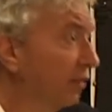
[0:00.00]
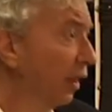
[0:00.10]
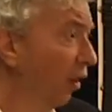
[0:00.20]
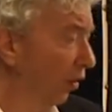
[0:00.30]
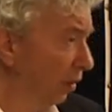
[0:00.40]

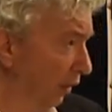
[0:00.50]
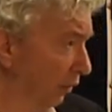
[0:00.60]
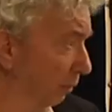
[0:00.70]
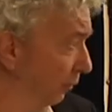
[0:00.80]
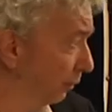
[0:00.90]
They go on about
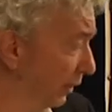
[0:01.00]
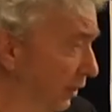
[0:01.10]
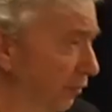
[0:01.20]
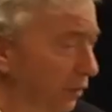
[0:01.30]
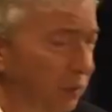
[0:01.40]
the
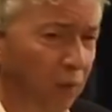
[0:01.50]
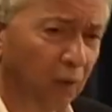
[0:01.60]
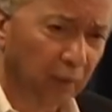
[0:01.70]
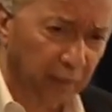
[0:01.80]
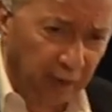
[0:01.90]
Pacific
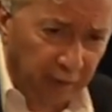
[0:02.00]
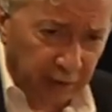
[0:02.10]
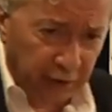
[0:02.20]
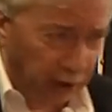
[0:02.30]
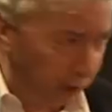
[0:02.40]
War,
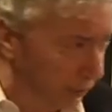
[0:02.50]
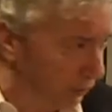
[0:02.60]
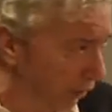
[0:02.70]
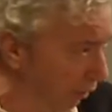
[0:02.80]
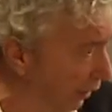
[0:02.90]
Bolivia, Chile, and
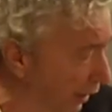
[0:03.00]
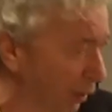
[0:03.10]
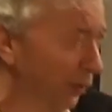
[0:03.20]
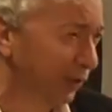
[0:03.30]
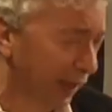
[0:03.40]
so on, and I
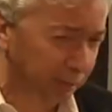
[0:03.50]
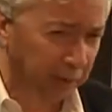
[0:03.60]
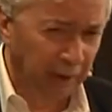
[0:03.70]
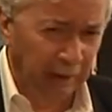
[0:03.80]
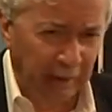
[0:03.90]
looked
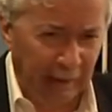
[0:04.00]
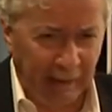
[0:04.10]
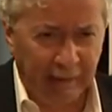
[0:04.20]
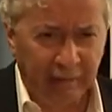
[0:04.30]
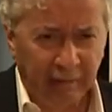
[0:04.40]
up
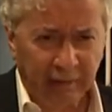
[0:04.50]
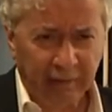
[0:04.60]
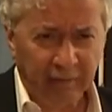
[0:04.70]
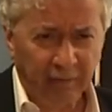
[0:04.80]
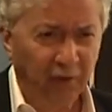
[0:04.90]
at
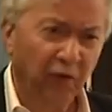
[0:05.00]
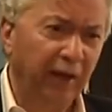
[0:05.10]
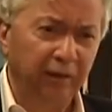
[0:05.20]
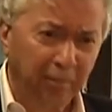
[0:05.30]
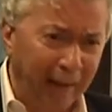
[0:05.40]
the
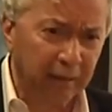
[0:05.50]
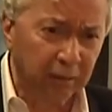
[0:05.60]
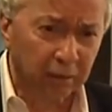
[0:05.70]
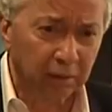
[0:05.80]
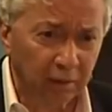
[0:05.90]
great
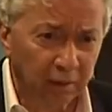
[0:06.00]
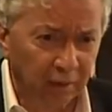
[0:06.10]
battle,